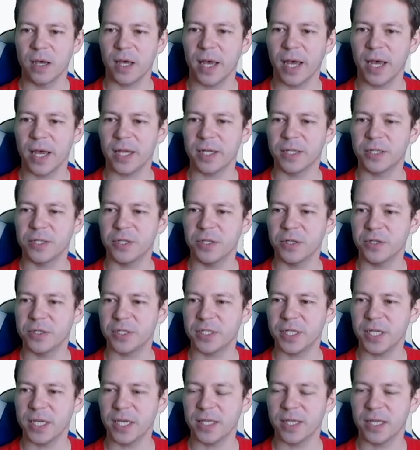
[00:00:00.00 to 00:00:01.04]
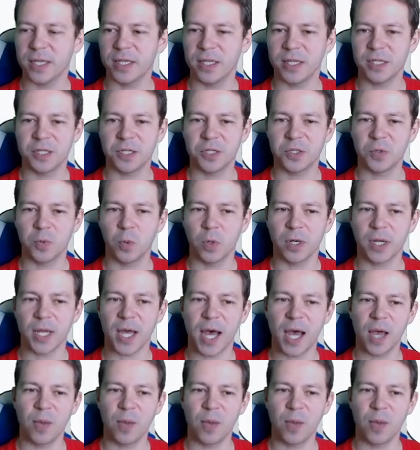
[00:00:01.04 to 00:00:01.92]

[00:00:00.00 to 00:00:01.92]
And you see that this is what I